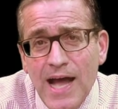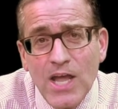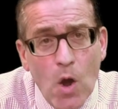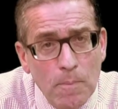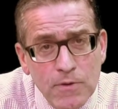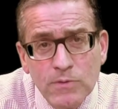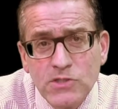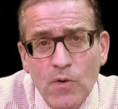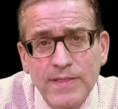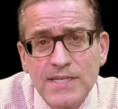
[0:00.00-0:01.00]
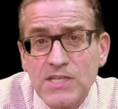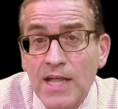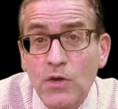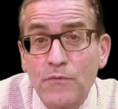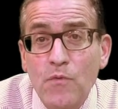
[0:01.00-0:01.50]
I hope you enjoyed this,
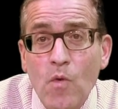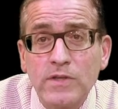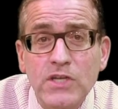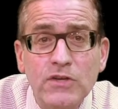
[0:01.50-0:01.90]
and I look forward